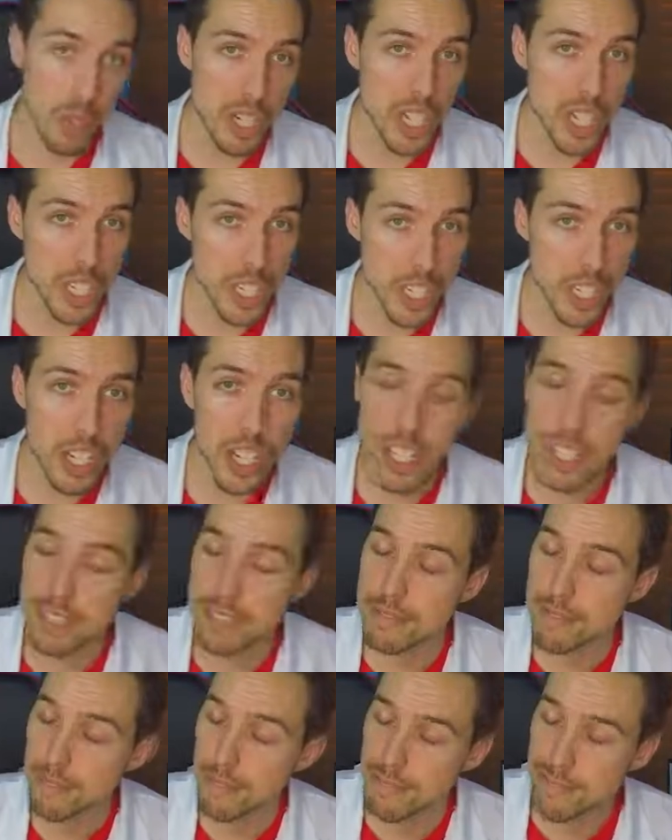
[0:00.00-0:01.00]
good
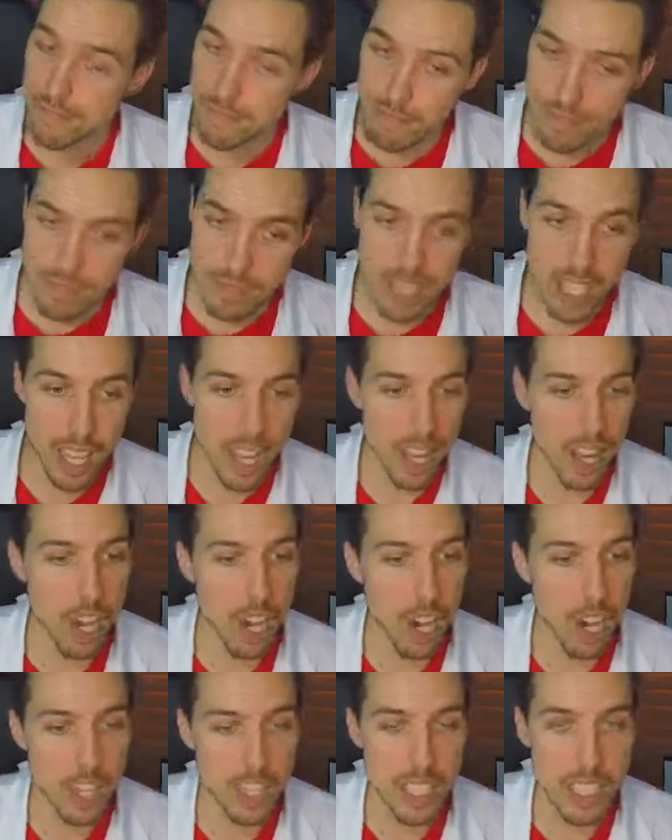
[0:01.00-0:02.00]

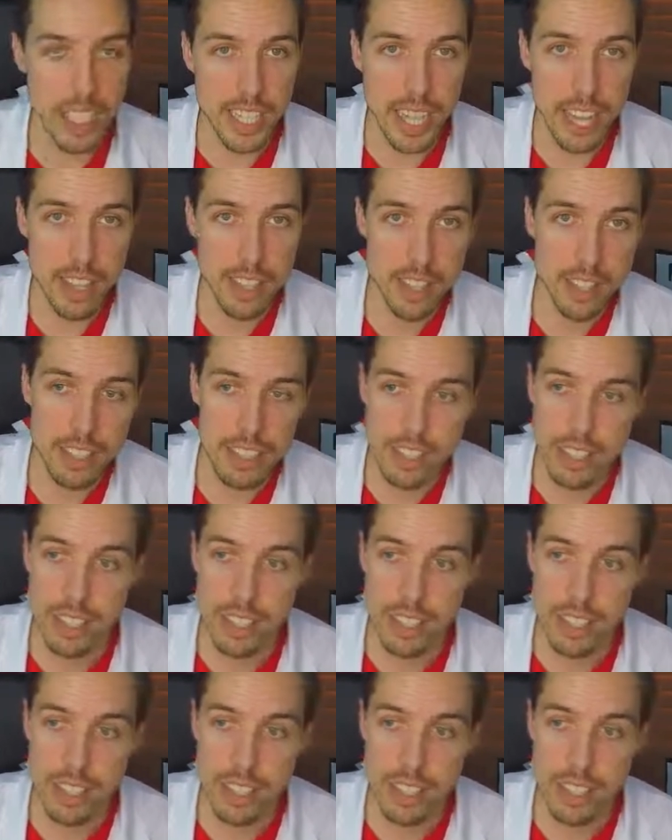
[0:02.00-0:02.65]
altogether.